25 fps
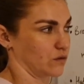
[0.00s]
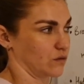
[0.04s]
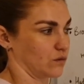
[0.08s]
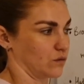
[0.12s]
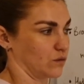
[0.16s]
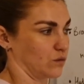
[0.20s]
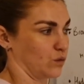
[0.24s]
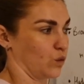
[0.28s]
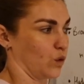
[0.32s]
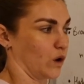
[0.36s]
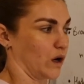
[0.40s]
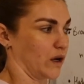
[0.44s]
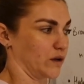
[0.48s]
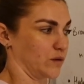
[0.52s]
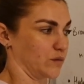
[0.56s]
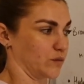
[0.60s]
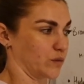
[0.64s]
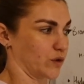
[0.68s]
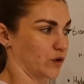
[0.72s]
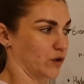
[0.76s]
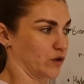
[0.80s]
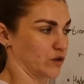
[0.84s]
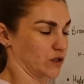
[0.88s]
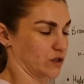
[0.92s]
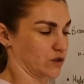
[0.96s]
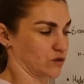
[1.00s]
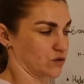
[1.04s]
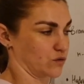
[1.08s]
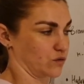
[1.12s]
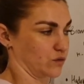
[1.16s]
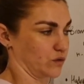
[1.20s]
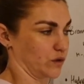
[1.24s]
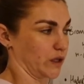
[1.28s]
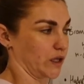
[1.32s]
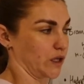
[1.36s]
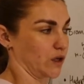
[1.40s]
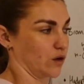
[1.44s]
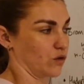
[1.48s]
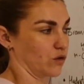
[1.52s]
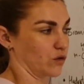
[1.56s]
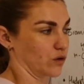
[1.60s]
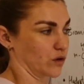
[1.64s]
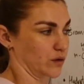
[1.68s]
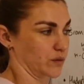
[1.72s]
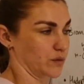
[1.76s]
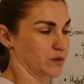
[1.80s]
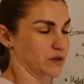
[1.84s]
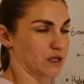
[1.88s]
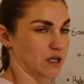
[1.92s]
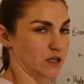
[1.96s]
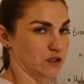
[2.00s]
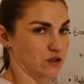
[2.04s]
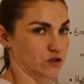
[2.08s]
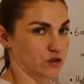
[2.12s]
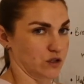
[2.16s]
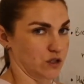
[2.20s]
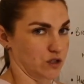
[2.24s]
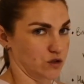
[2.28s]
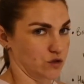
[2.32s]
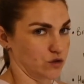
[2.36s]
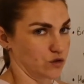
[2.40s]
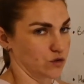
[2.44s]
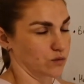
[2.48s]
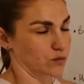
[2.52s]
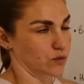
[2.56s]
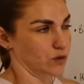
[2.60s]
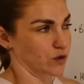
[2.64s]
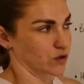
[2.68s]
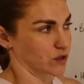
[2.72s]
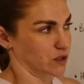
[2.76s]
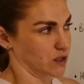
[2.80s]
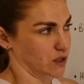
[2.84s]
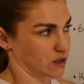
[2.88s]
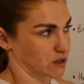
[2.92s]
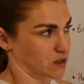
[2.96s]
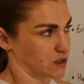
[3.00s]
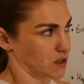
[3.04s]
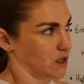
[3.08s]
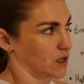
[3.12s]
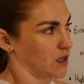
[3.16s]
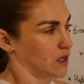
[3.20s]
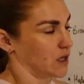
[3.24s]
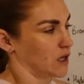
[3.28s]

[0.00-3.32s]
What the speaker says: one product only or potentially 2 products.